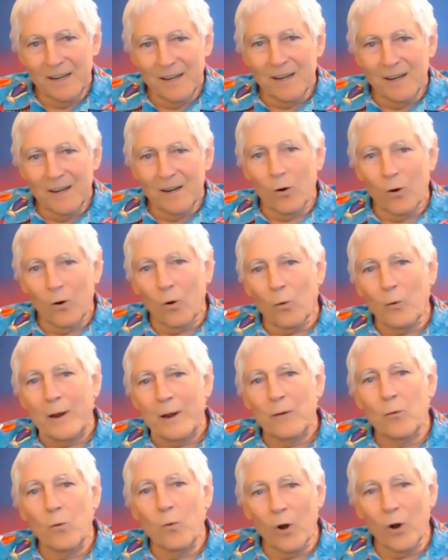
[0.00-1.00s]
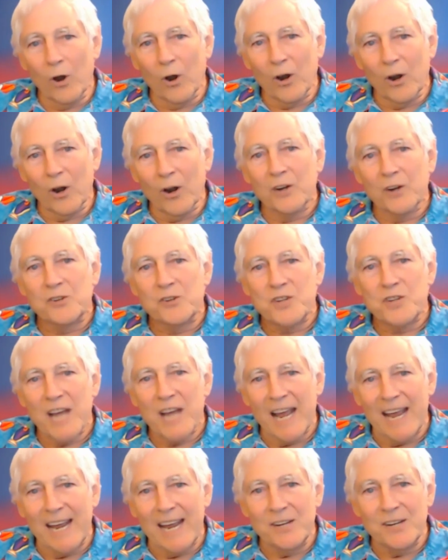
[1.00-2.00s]
or we were,
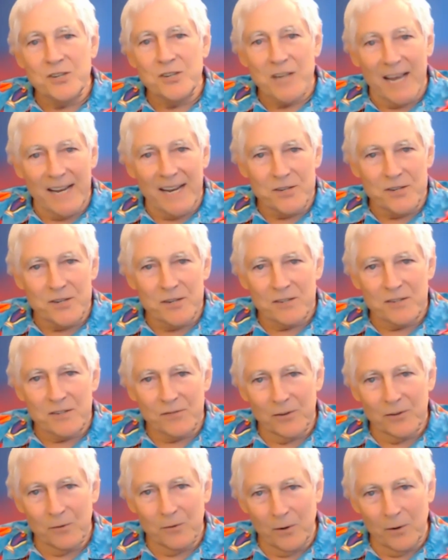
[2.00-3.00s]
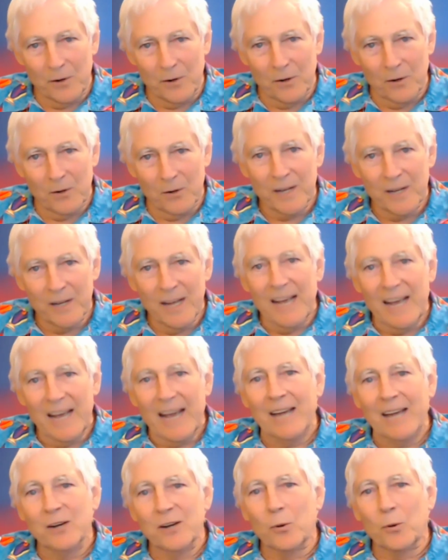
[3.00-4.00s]
change agents for the world
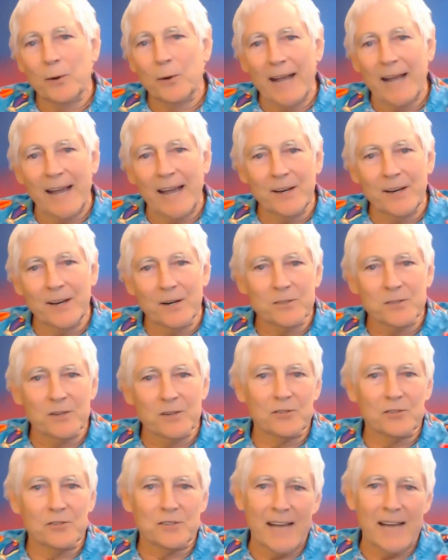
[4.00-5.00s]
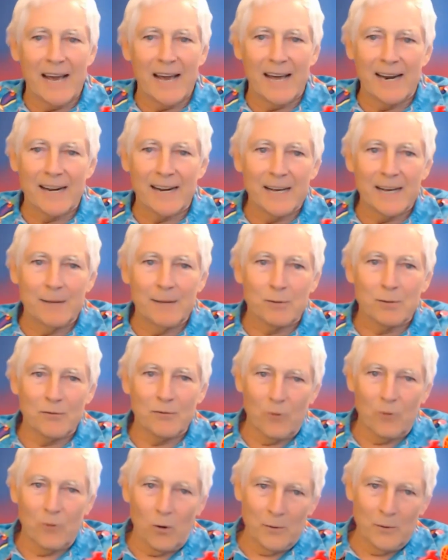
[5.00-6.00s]
and creators of static and
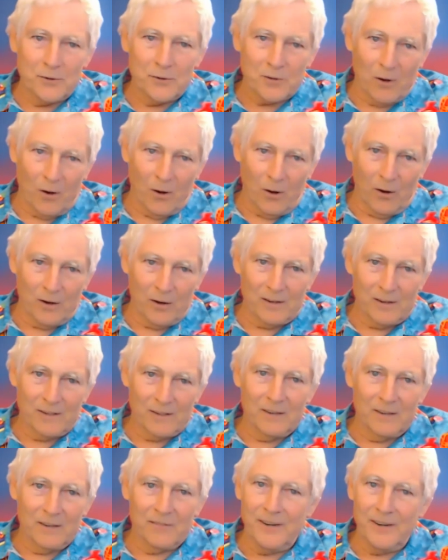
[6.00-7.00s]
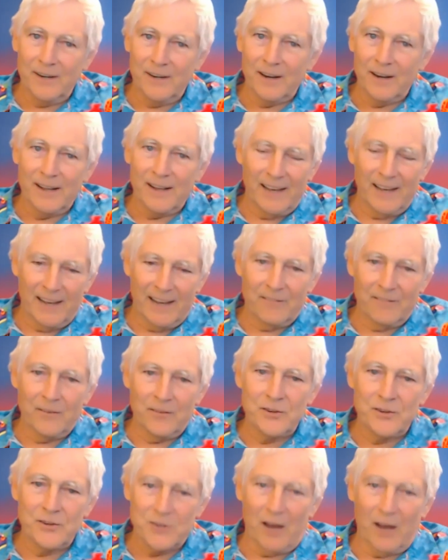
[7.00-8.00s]
performance art of nearly
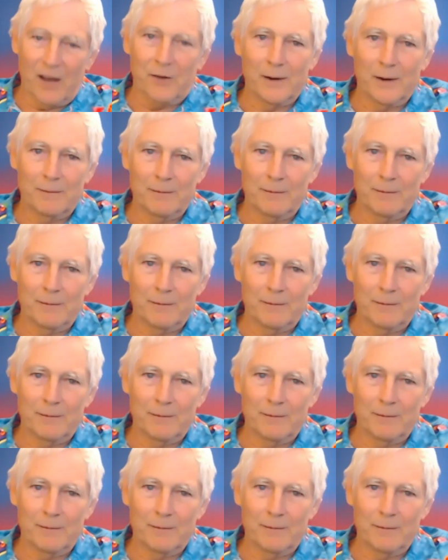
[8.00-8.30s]
every genre.